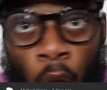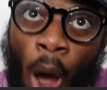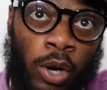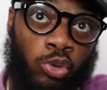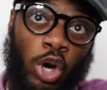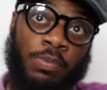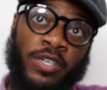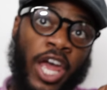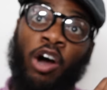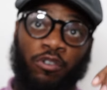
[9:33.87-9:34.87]
No, I don't trust
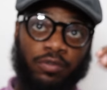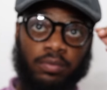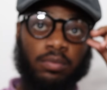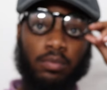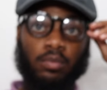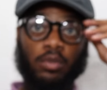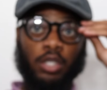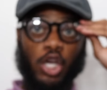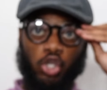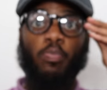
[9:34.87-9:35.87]
myself.
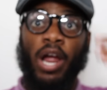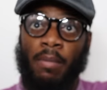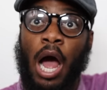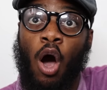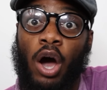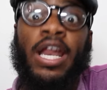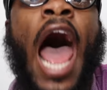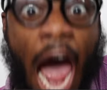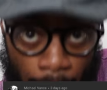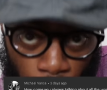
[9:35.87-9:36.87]
Because you break my heart,
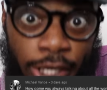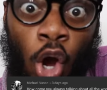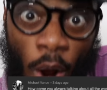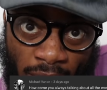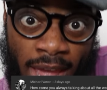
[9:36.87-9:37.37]
I break your